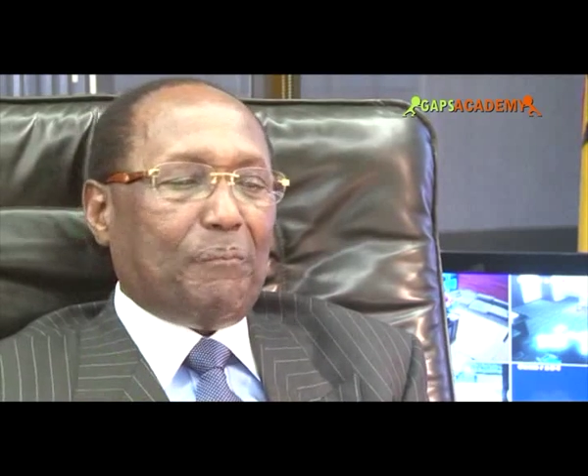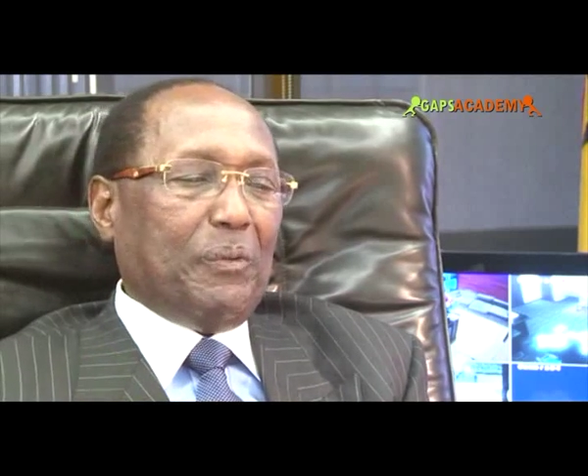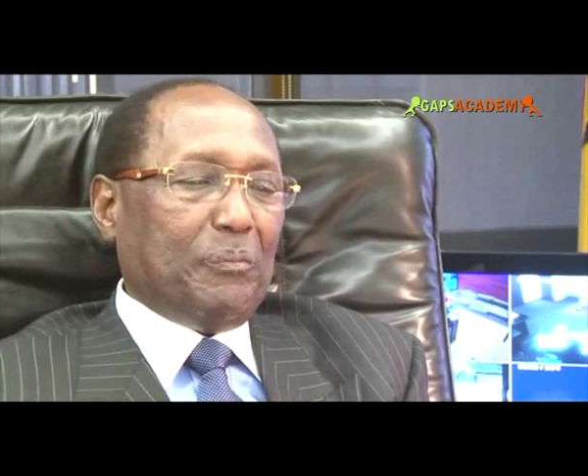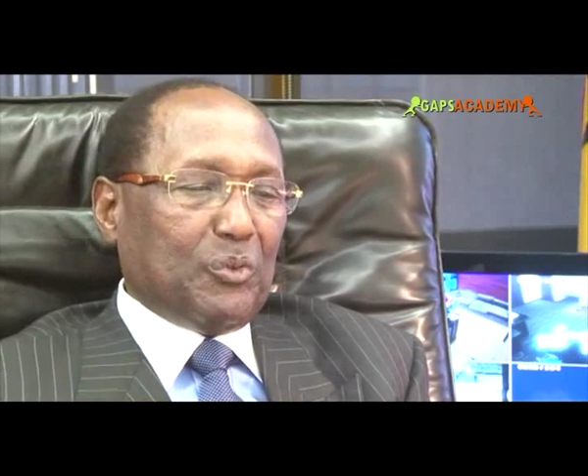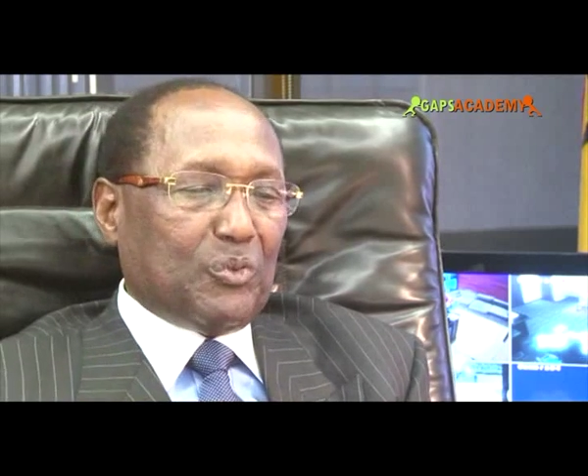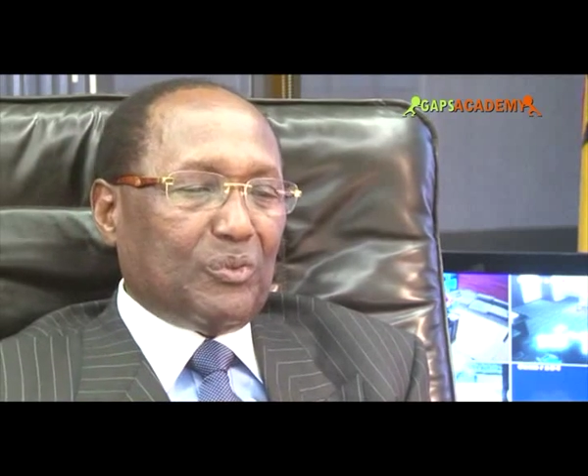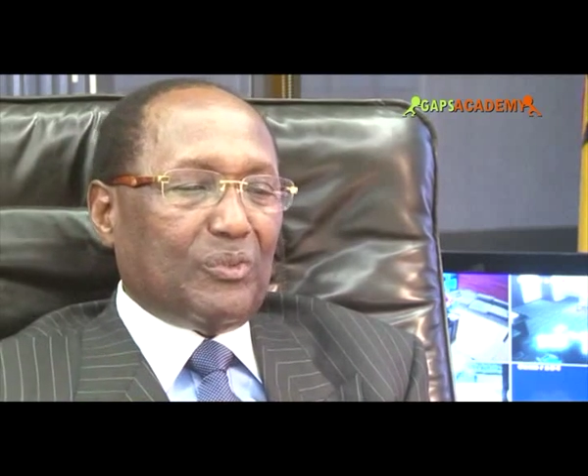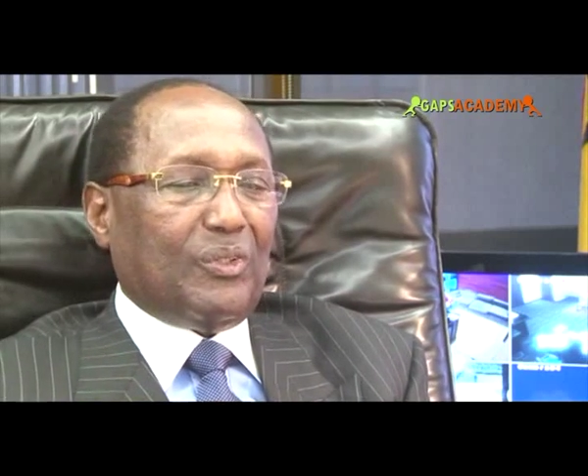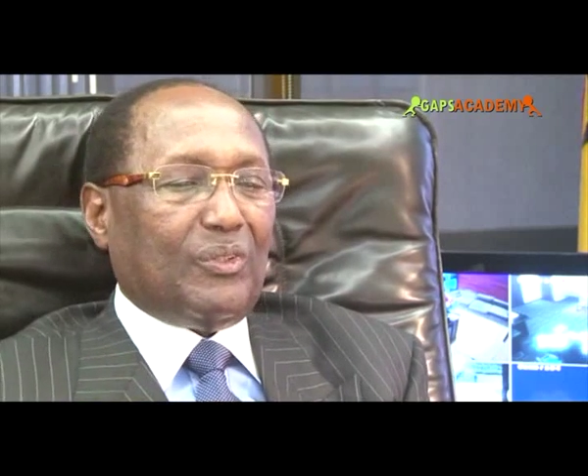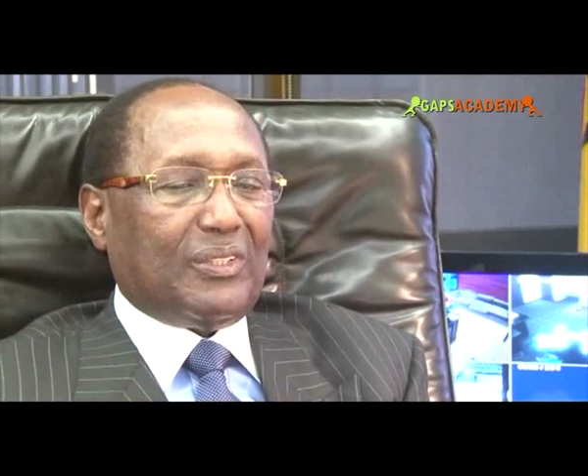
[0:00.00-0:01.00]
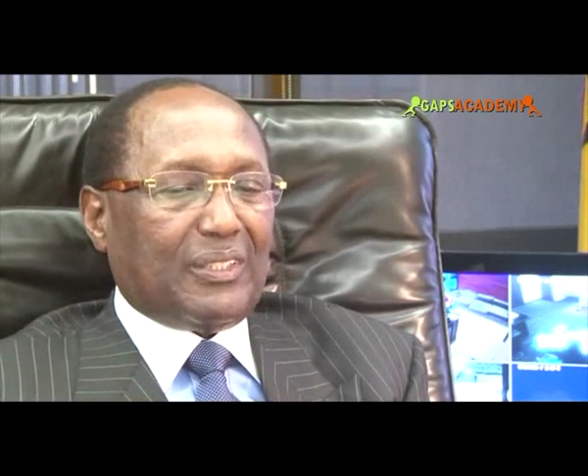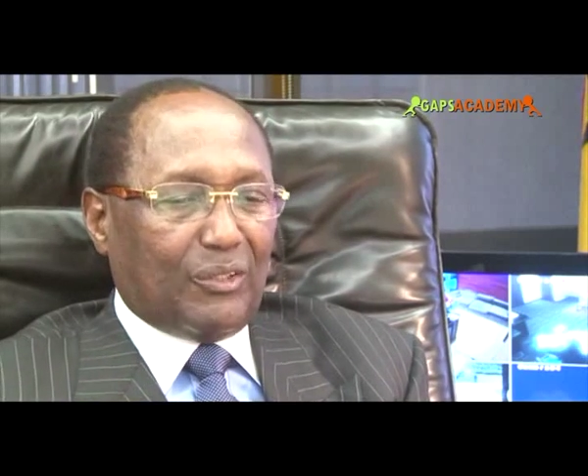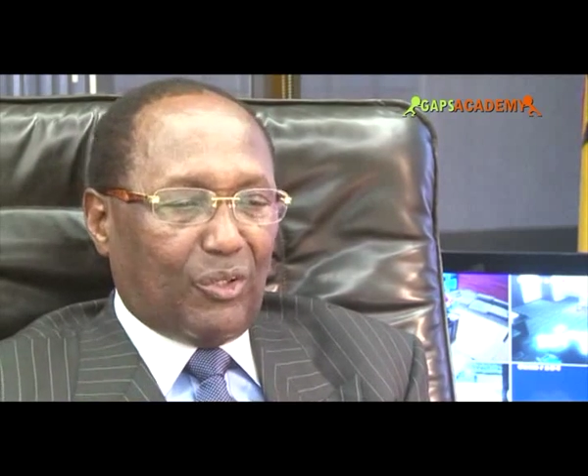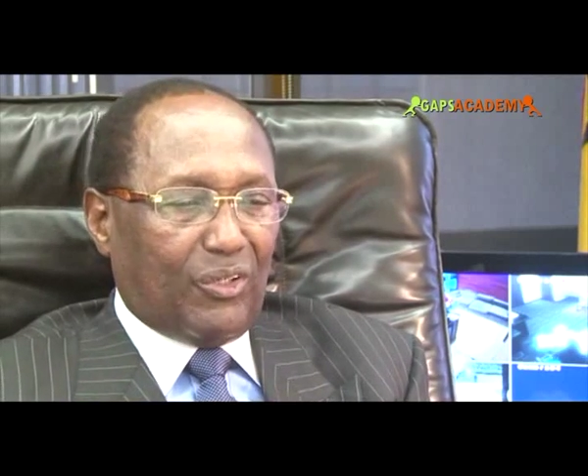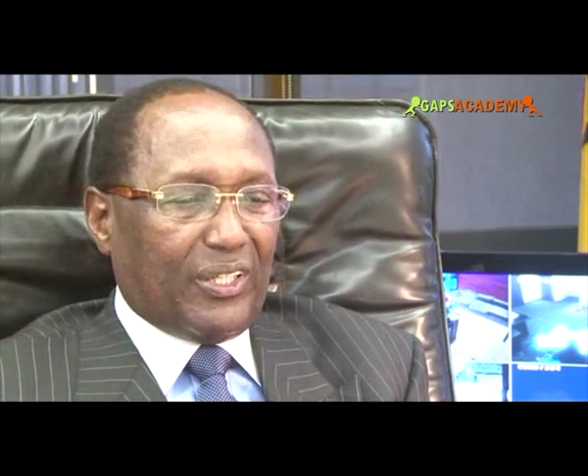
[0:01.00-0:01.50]
people should not
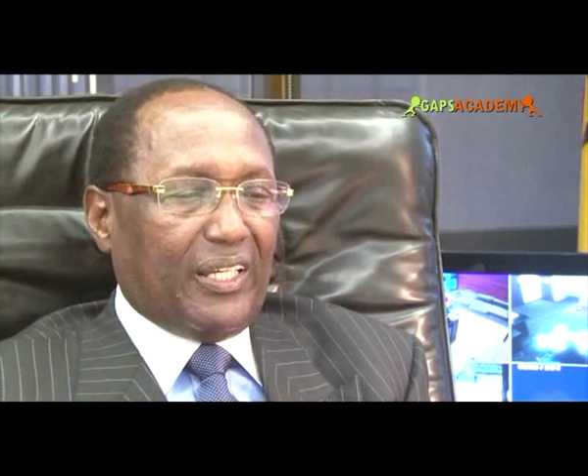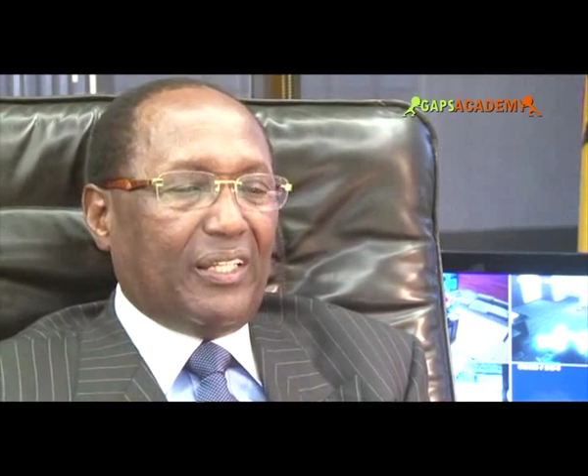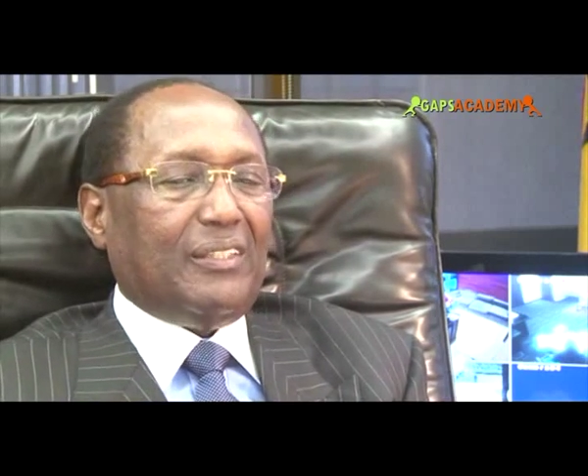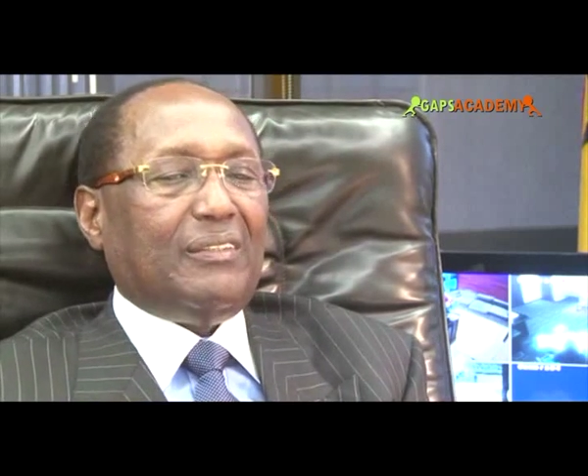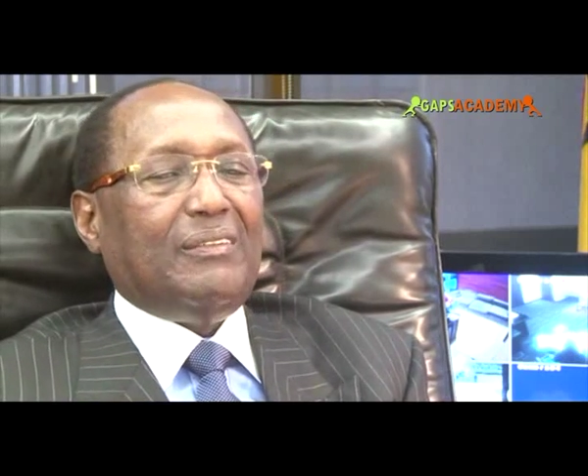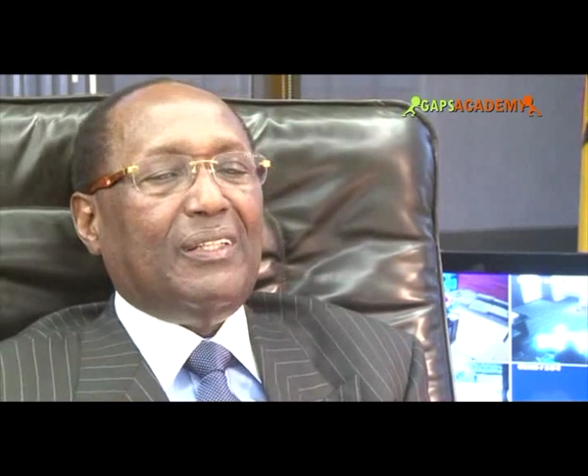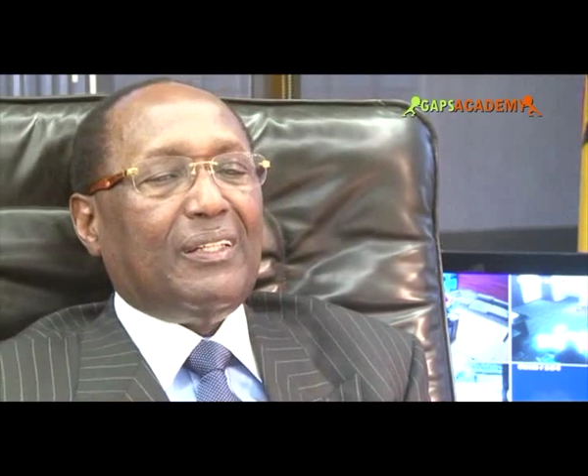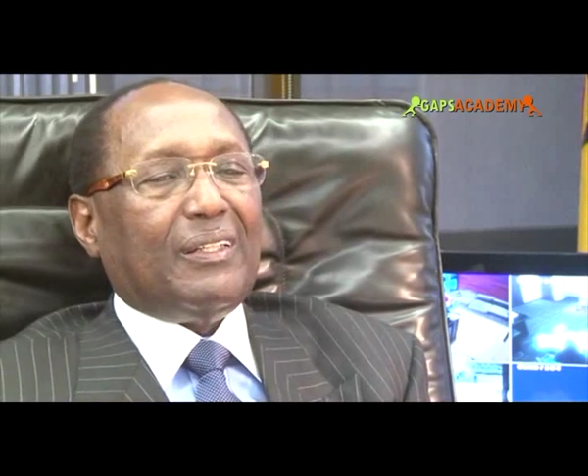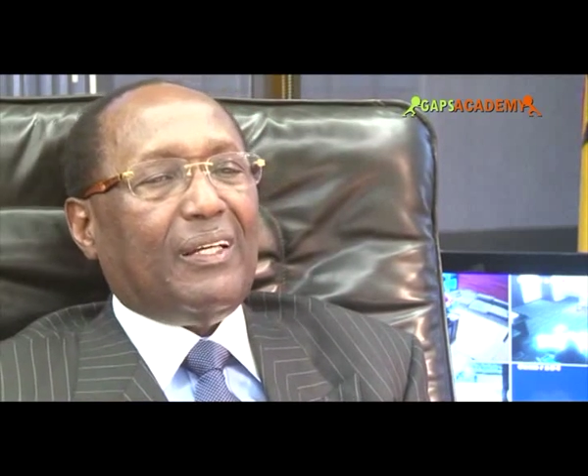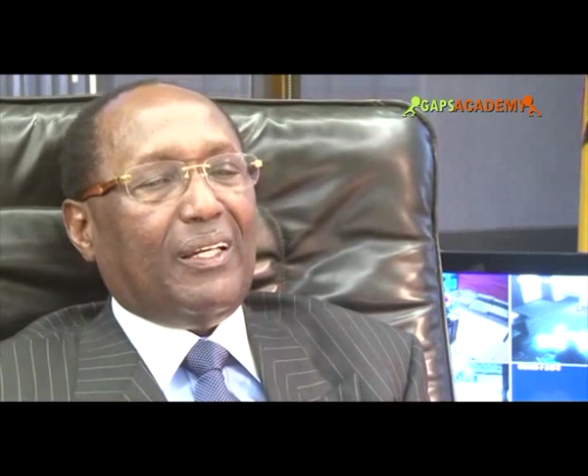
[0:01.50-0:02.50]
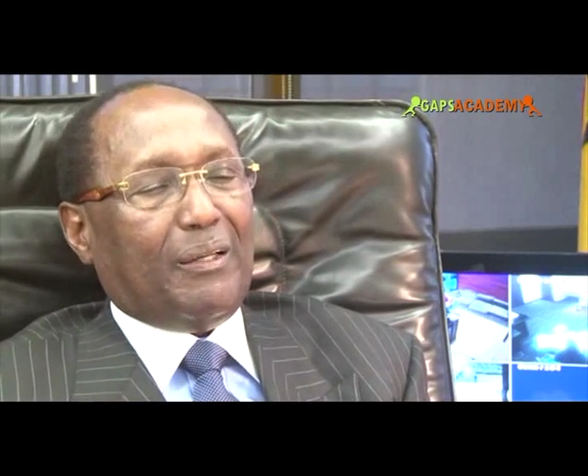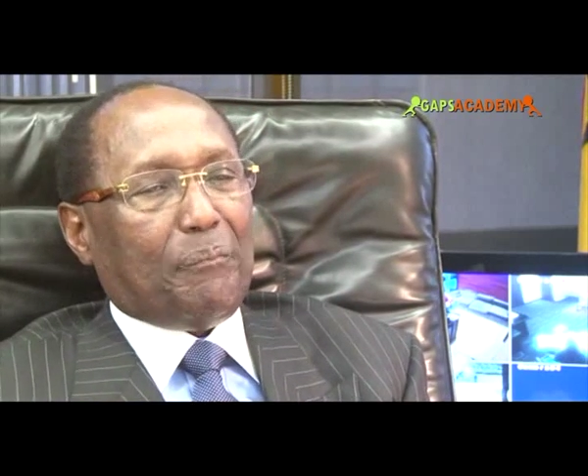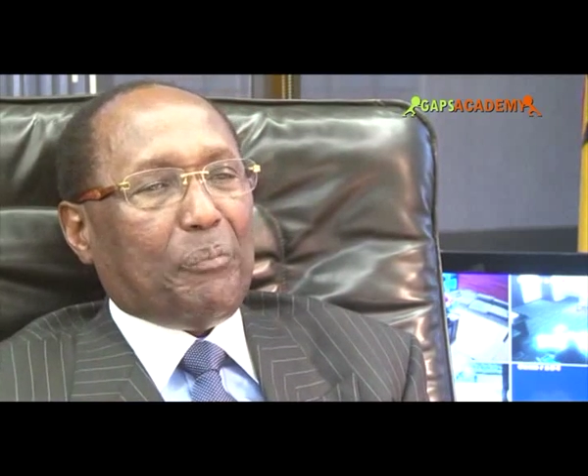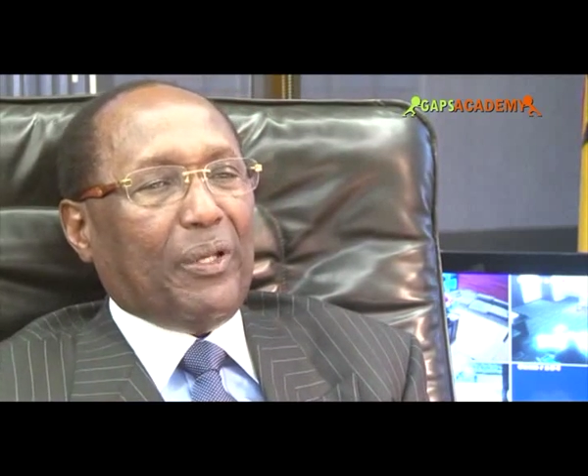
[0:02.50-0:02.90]
log in and